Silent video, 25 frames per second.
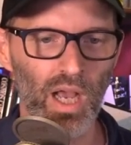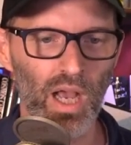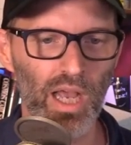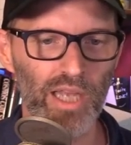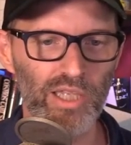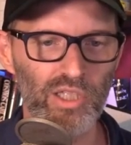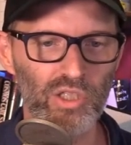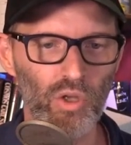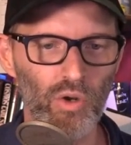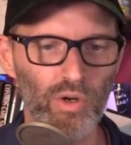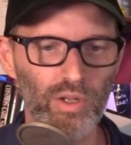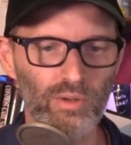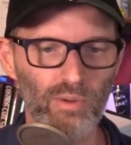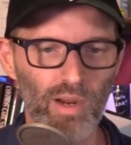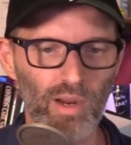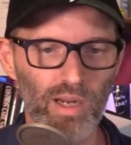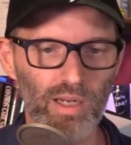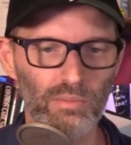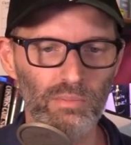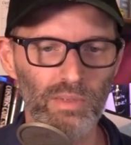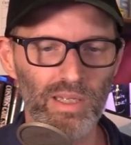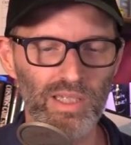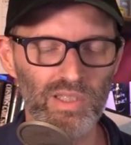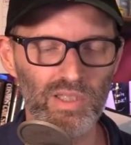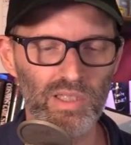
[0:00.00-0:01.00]
Uh, Sony
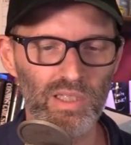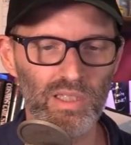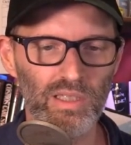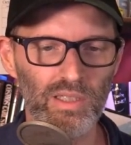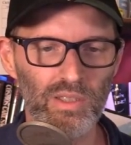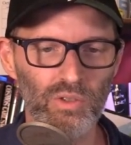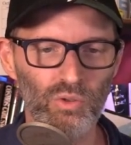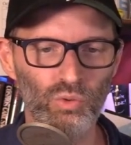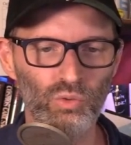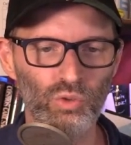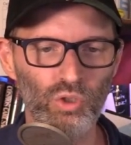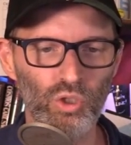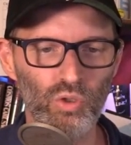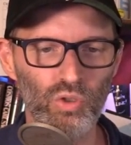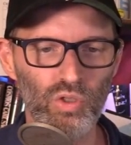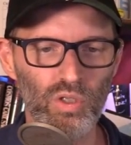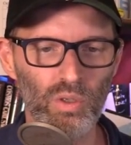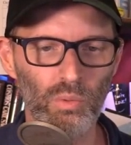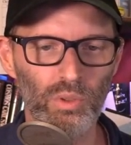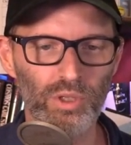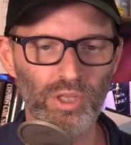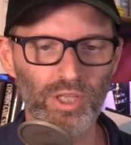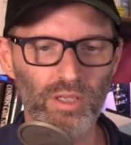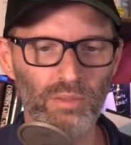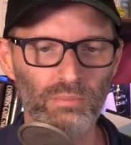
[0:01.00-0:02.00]
recommends that you use
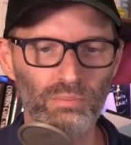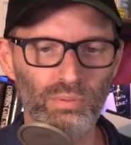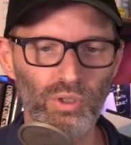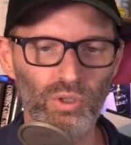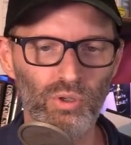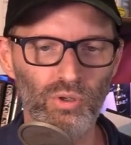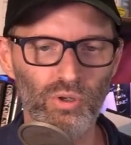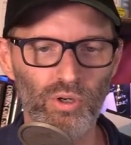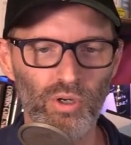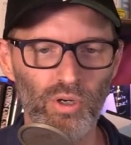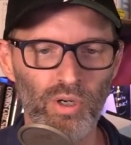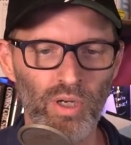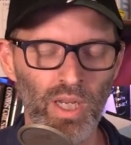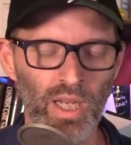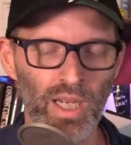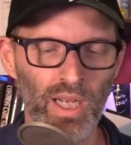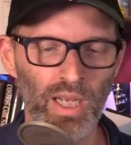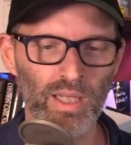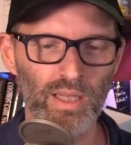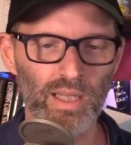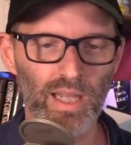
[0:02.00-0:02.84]
it with a computer